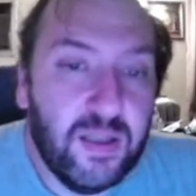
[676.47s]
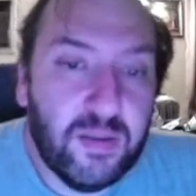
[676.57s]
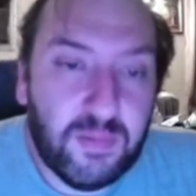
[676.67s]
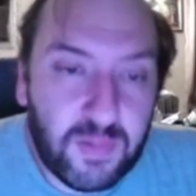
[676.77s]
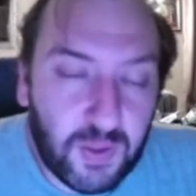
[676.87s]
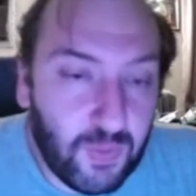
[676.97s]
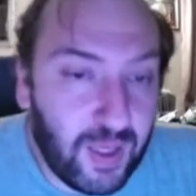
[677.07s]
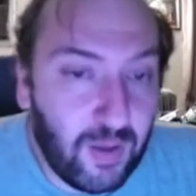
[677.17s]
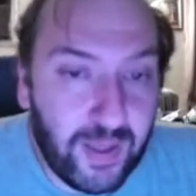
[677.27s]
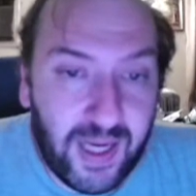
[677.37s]
So,
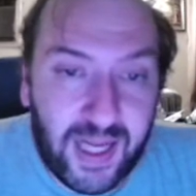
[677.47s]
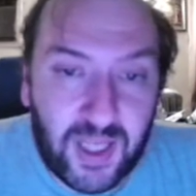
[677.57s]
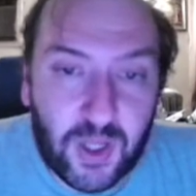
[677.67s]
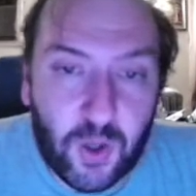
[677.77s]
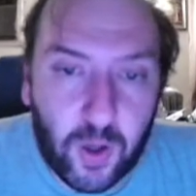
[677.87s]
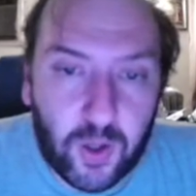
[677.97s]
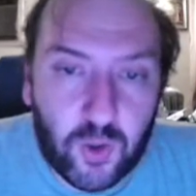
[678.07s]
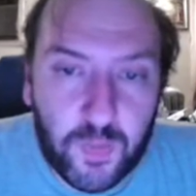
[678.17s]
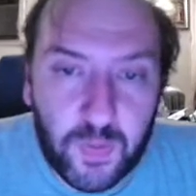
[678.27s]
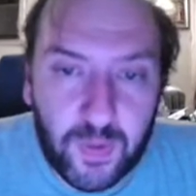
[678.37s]
well, it is a Dark
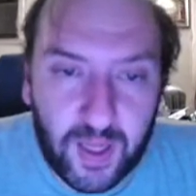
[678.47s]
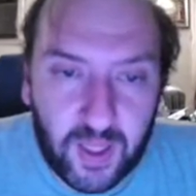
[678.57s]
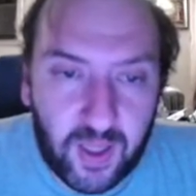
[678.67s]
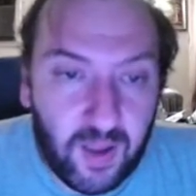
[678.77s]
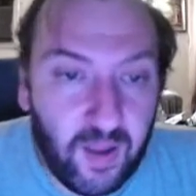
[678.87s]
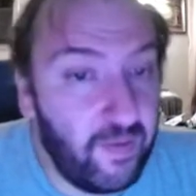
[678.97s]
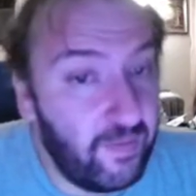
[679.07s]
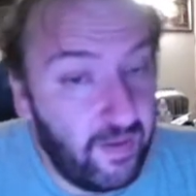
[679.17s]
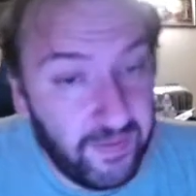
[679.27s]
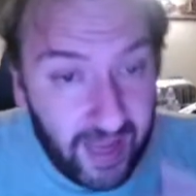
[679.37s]
Attribute
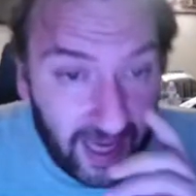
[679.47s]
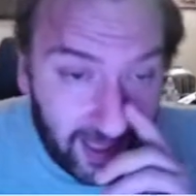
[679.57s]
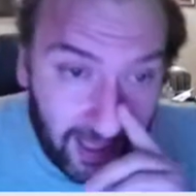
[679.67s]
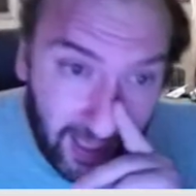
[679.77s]
deck.